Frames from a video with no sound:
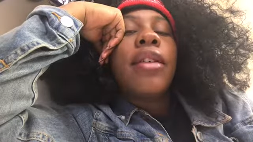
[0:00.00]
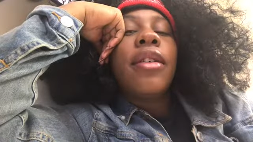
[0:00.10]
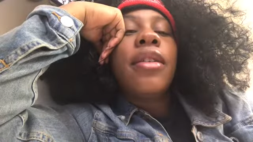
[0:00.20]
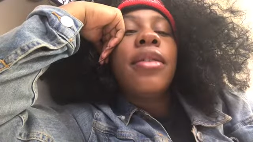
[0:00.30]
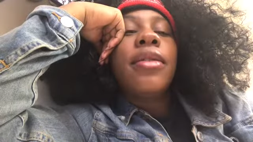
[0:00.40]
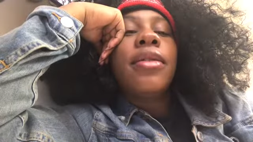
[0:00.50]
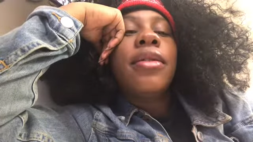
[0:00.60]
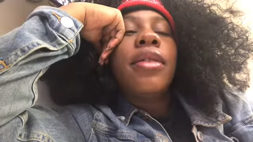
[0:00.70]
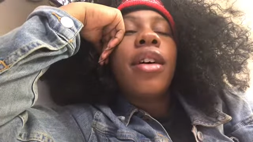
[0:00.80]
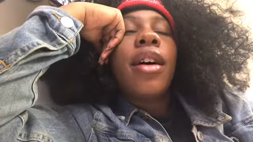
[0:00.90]

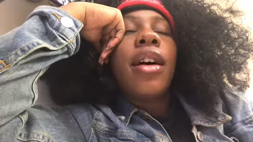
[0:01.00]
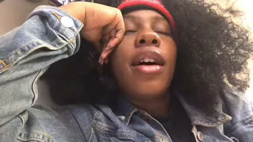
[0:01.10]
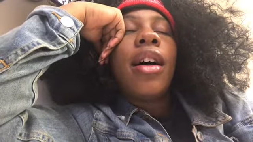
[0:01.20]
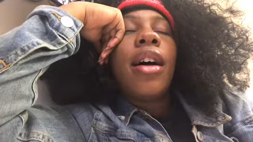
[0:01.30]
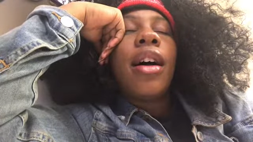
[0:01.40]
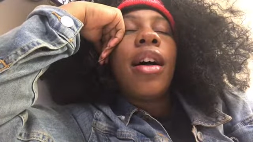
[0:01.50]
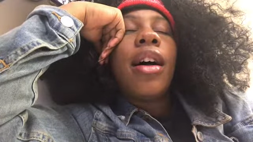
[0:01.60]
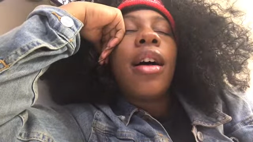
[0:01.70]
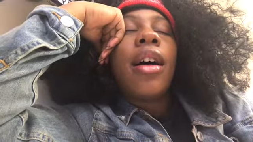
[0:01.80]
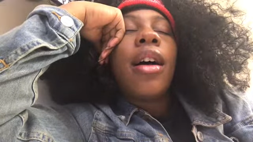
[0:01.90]

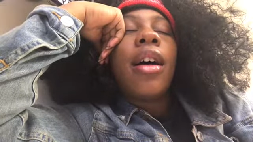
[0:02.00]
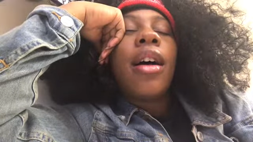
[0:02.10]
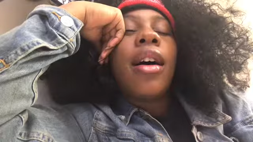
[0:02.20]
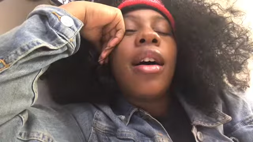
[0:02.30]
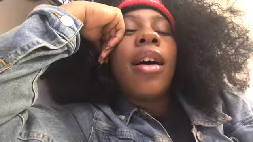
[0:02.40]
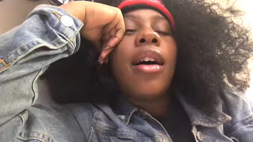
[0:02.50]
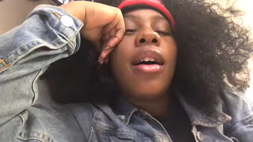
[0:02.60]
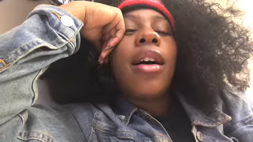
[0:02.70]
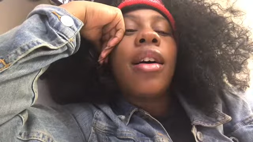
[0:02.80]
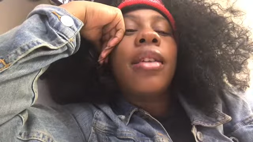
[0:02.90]

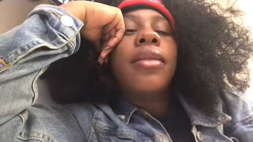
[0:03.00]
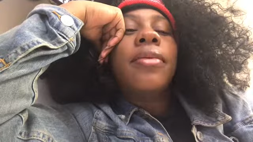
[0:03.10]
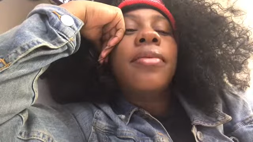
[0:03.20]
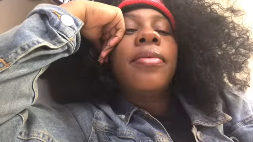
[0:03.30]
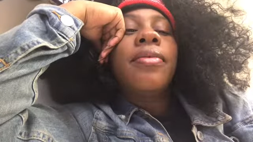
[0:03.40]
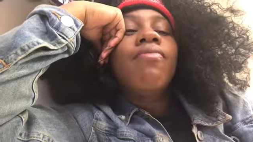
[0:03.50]
Nothing is said.